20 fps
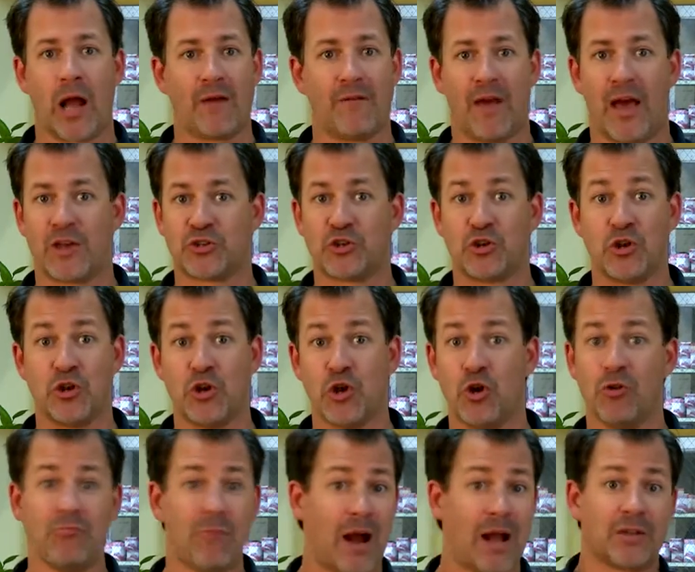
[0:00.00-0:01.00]
I've asked you to
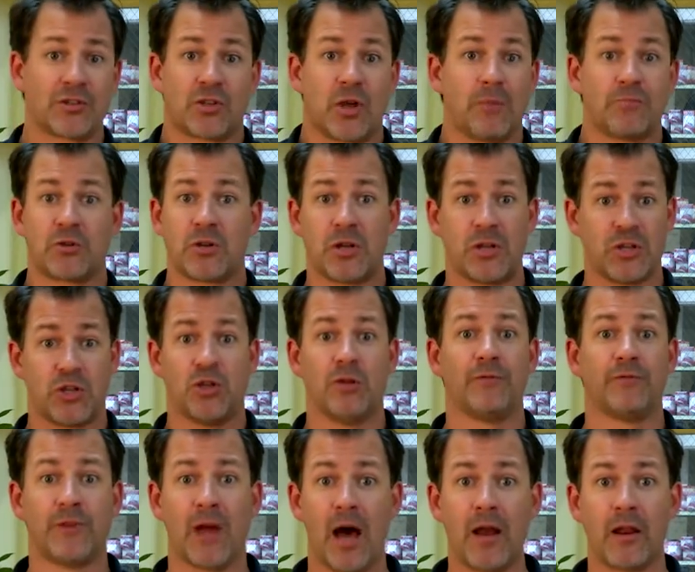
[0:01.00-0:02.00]
do. My assumption is
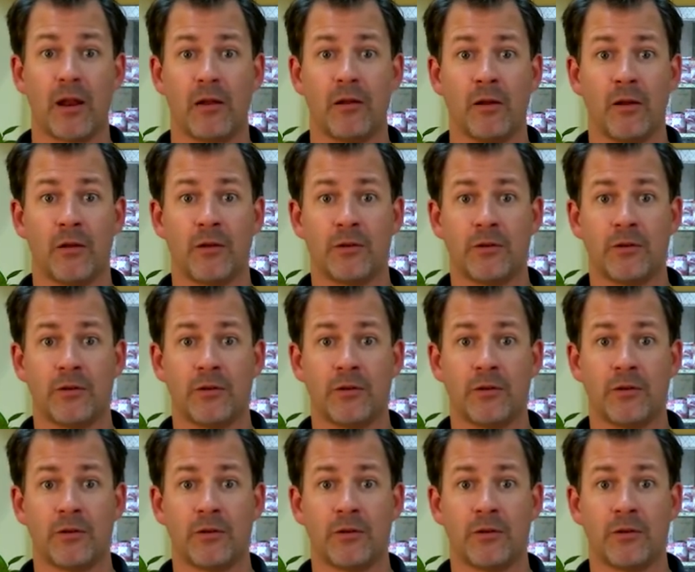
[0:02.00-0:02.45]
you've done it.